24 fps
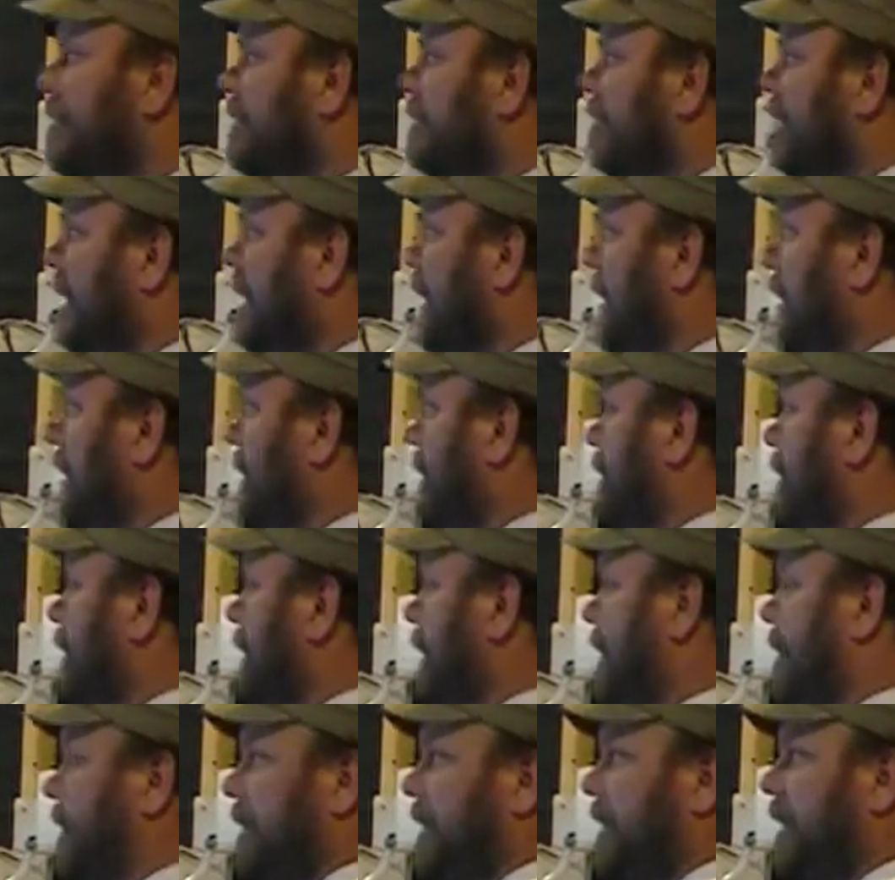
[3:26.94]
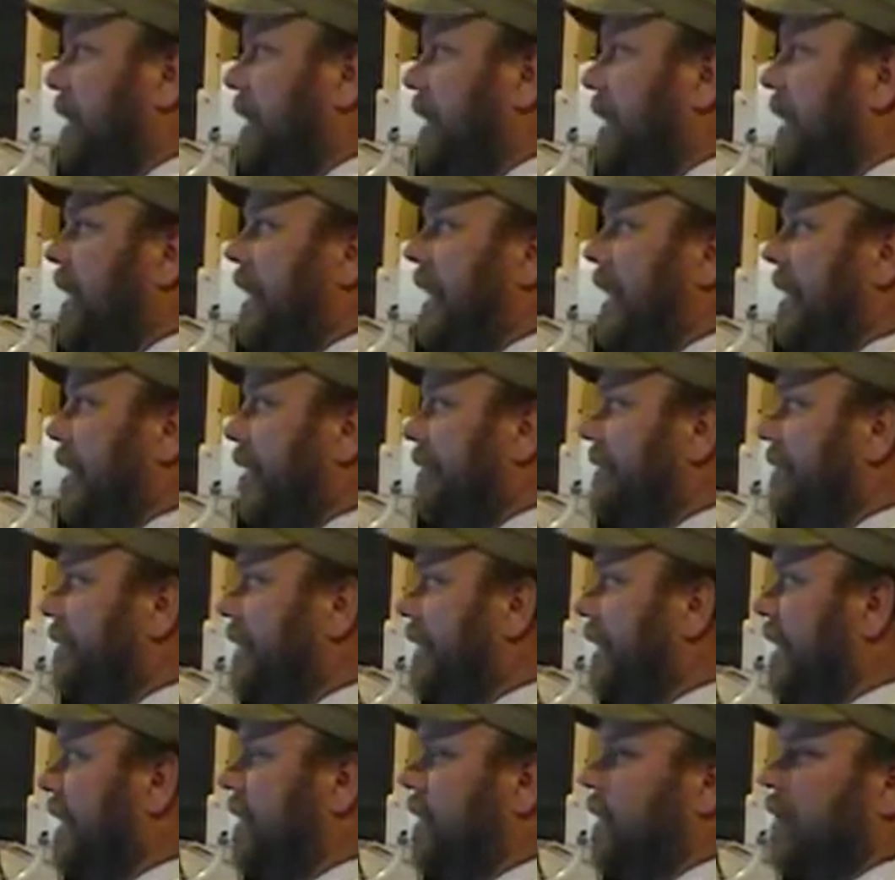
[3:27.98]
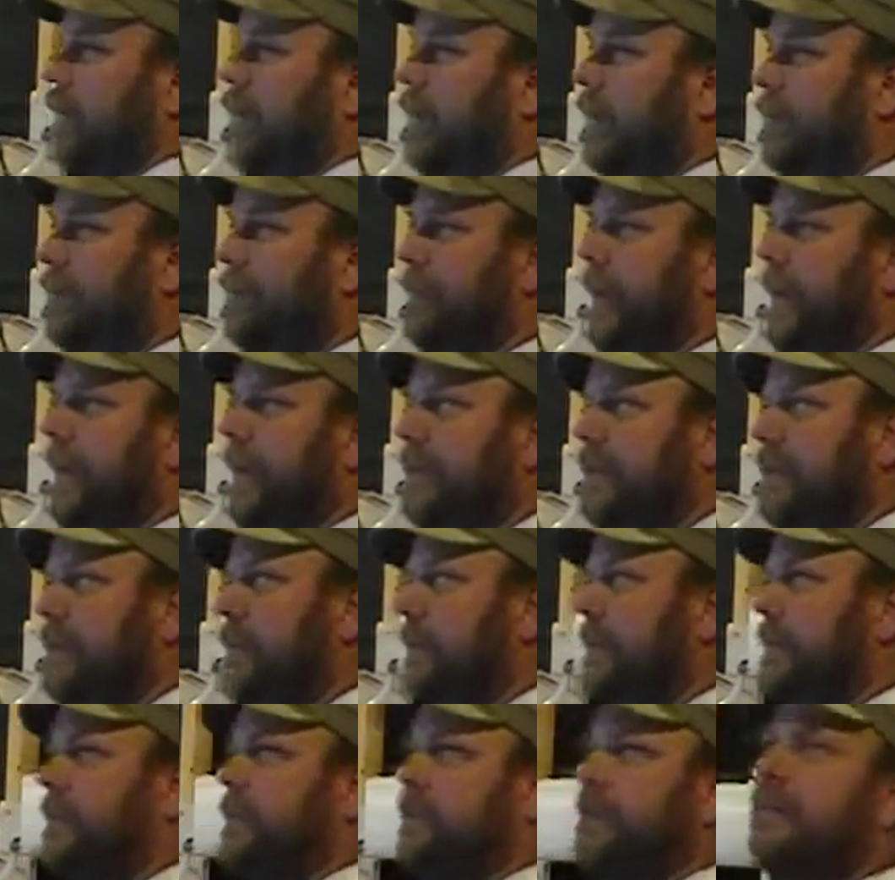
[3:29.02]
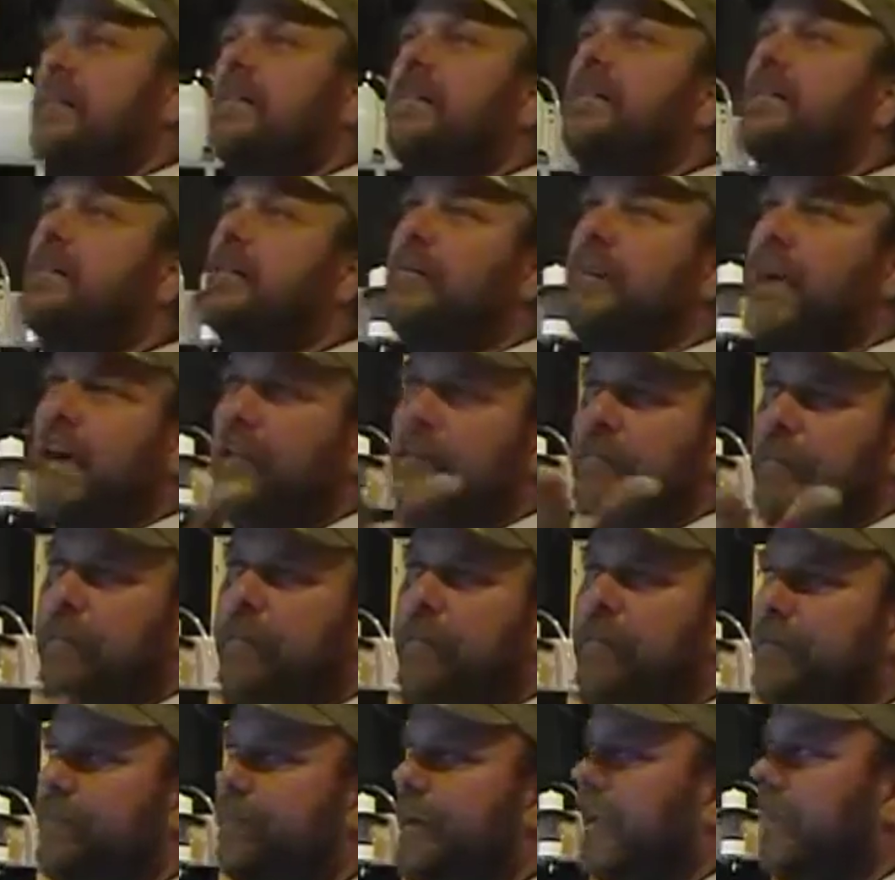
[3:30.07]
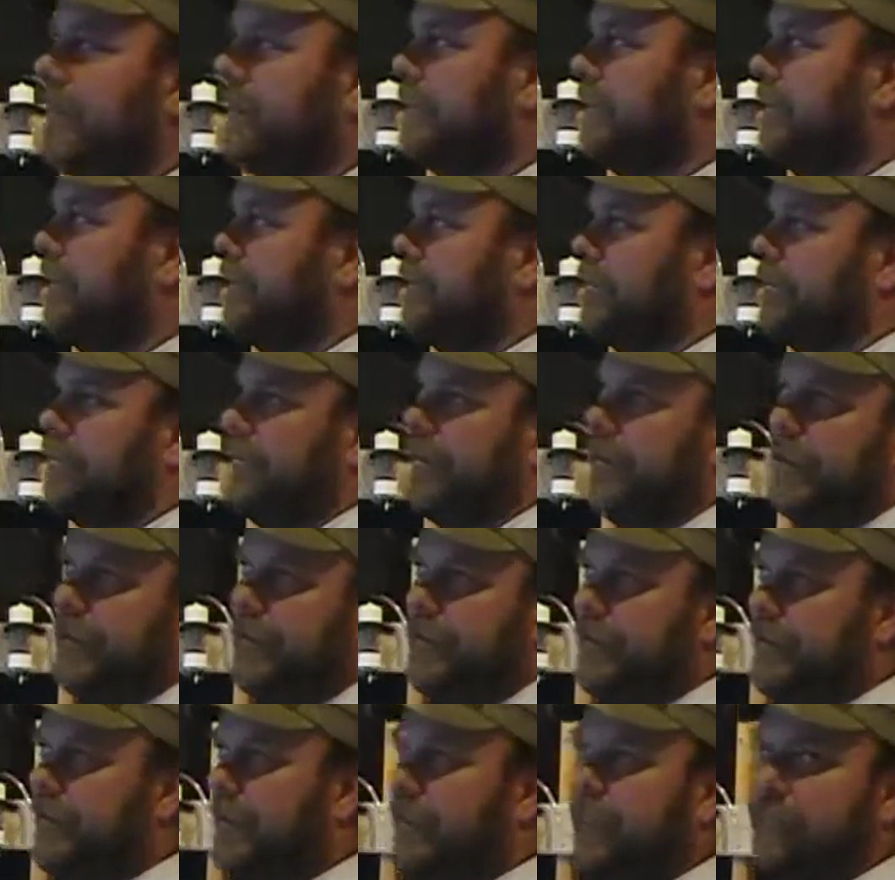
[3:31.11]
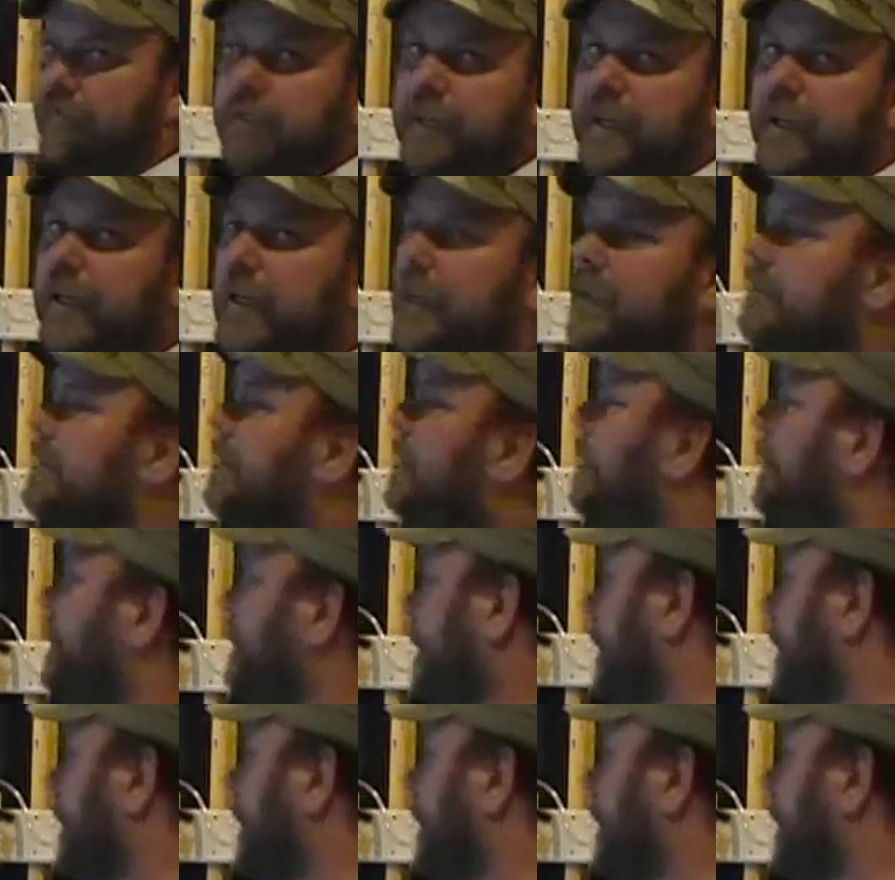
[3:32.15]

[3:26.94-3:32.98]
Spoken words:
electricity out of solar panels and have to put it back into the grid and get pennies for it.